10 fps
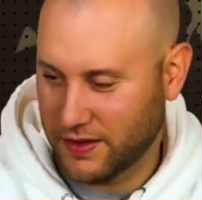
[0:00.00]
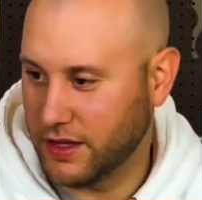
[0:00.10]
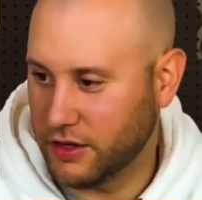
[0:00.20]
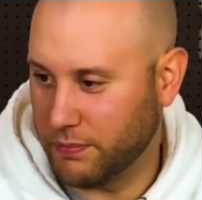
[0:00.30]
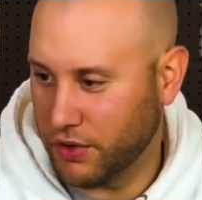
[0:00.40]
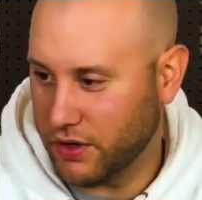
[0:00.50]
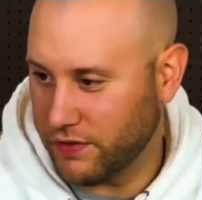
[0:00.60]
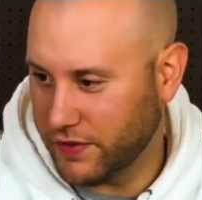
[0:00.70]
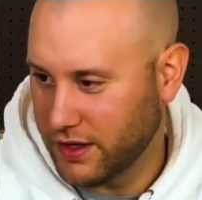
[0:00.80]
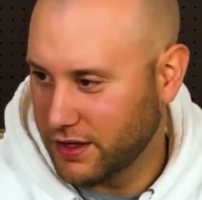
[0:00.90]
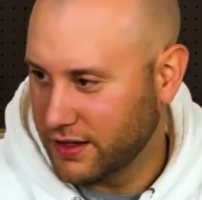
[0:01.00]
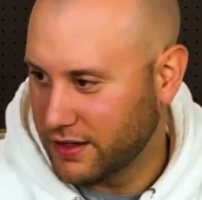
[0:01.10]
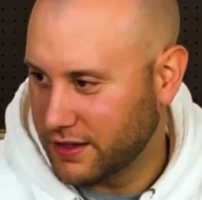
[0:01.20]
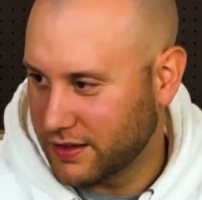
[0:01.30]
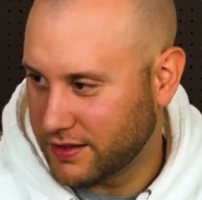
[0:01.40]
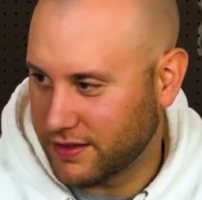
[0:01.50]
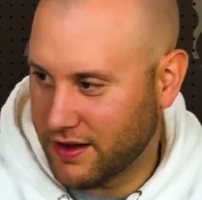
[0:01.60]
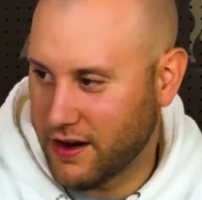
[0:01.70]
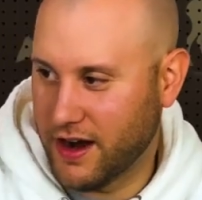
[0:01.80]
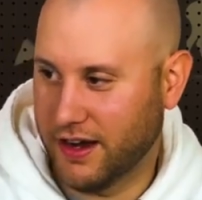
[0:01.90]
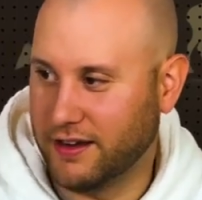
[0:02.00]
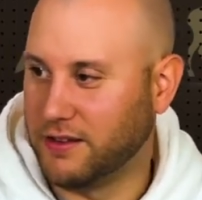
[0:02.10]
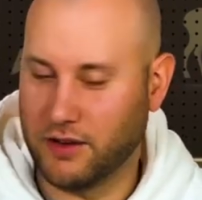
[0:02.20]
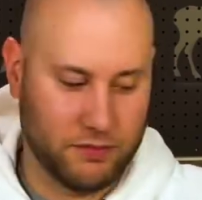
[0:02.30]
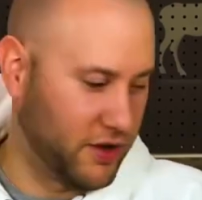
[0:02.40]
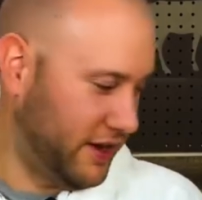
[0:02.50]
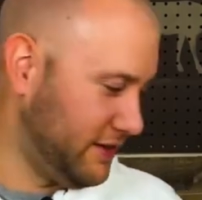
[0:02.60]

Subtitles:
You approve? All right, good boy.